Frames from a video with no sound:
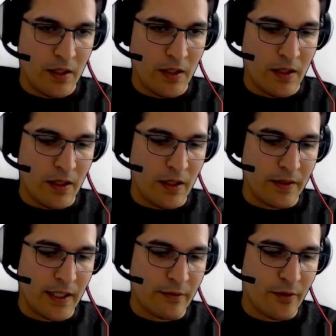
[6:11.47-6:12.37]
And
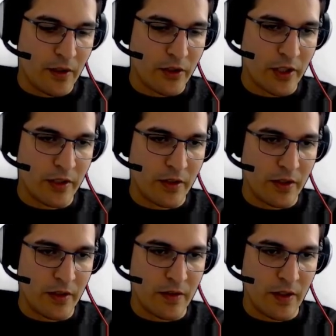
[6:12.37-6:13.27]
that function
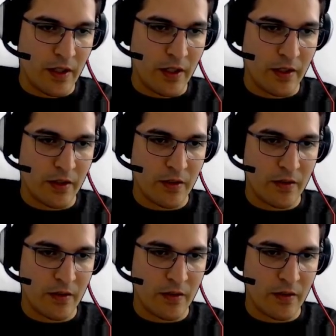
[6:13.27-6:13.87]
is like,